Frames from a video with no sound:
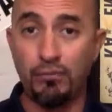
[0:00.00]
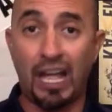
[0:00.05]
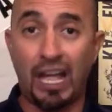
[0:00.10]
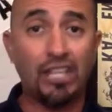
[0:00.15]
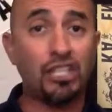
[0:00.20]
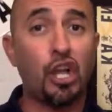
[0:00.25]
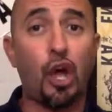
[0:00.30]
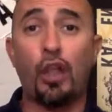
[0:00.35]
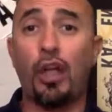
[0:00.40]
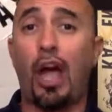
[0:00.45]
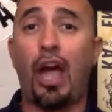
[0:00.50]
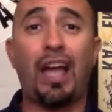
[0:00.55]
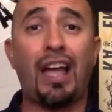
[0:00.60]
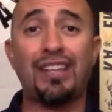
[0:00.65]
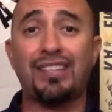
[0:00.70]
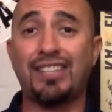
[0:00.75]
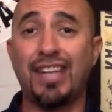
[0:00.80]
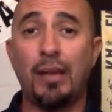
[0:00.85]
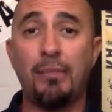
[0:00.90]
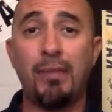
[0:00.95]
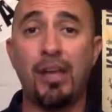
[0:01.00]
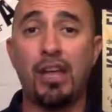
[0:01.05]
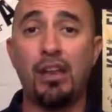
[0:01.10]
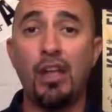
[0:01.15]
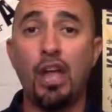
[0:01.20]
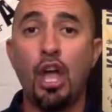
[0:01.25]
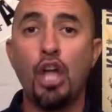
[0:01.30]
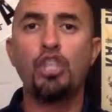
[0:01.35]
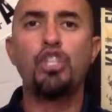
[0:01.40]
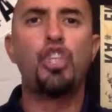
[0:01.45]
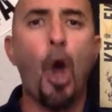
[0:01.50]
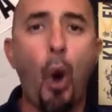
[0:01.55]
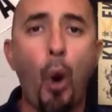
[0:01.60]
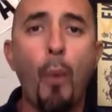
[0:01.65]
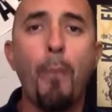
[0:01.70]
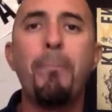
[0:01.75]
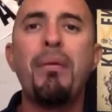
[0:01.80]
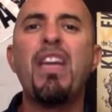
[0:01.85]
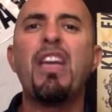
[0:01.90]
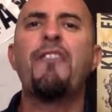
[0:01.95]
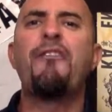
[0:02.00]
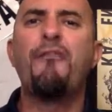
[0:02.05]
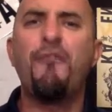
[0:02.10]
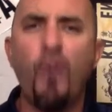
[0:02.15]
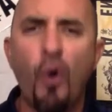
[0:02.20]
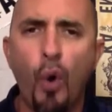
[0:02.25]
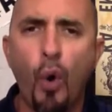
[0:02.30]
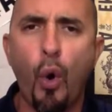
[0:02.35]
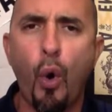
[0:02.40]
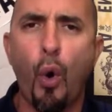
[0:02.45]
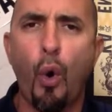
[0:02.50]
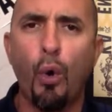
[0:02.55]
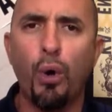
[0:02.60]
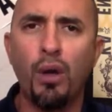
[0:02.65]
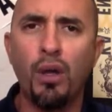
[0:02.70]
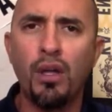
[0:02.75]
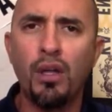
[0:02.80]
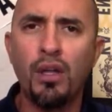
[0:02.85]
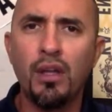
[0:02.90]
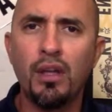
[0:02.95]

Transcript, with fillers: That's all I gotta say, man. Don't be fool.